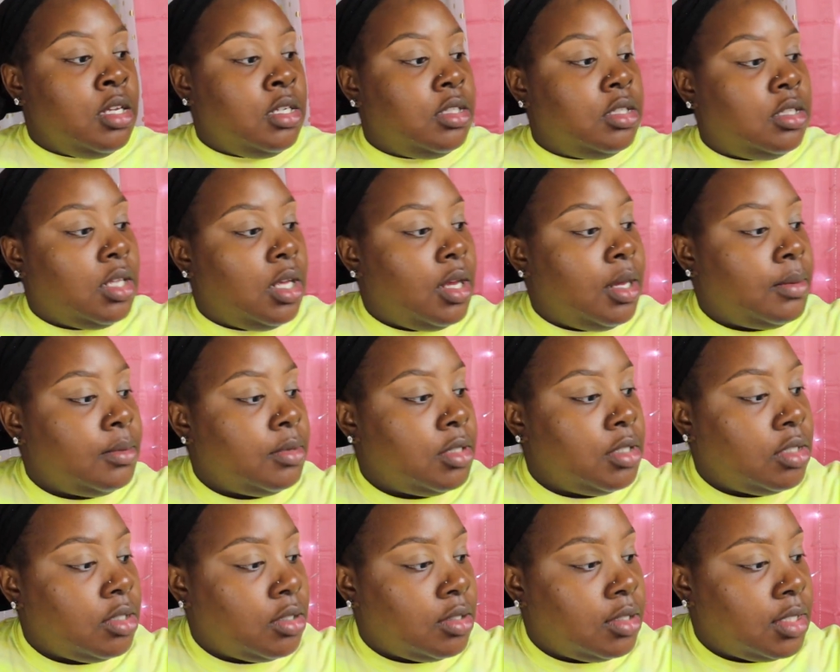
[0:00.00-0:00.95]
So I'm
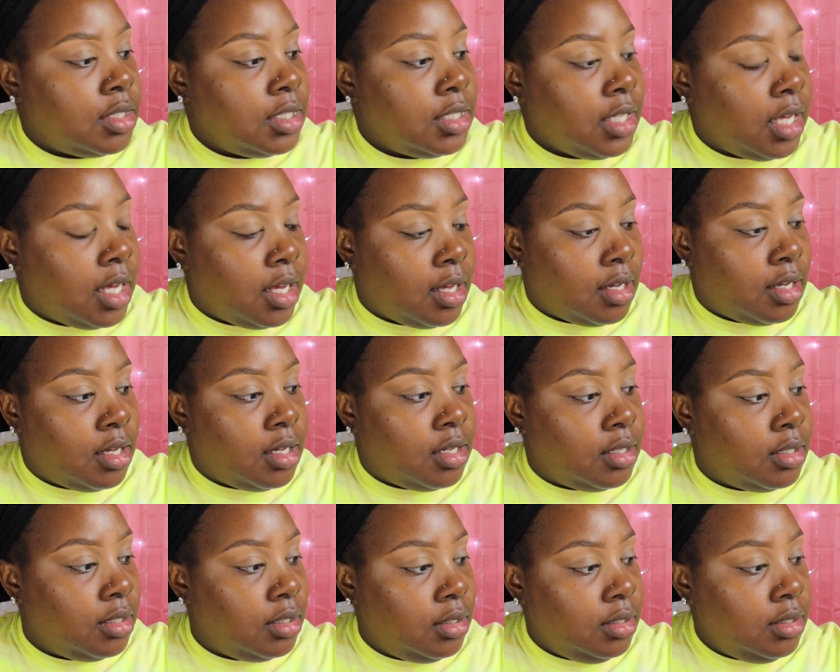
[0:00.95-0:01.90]
just gonna take
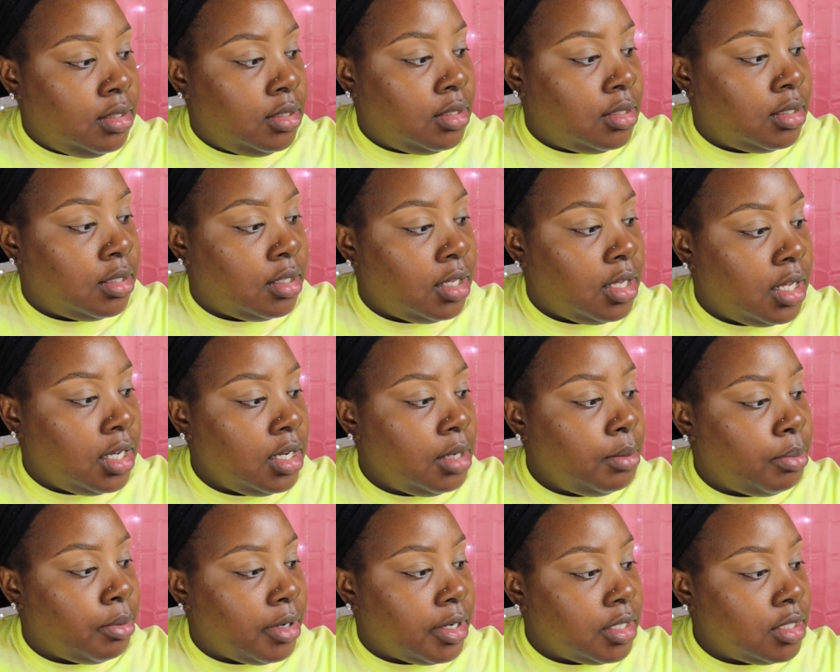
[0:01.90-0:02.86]

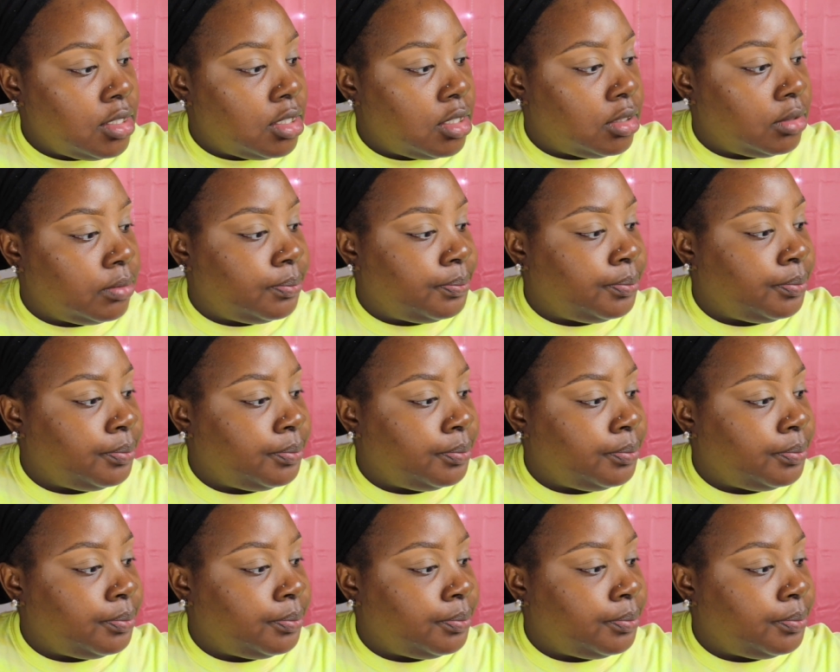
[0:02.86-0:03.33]
any brush,